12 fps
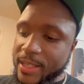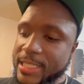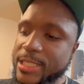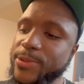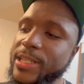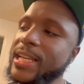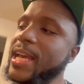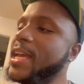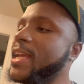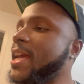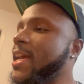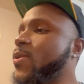See what the
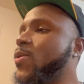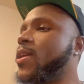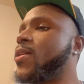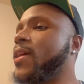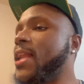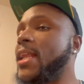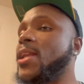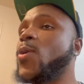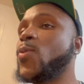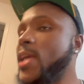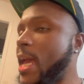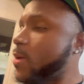gang had going on. And I know
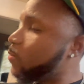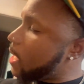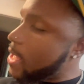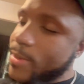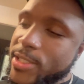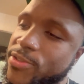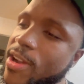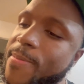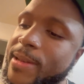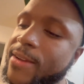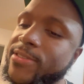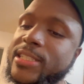we ain't, we ain't been
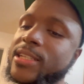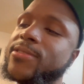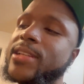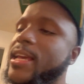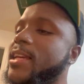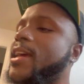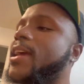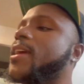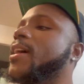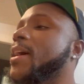dropping every single day, gang.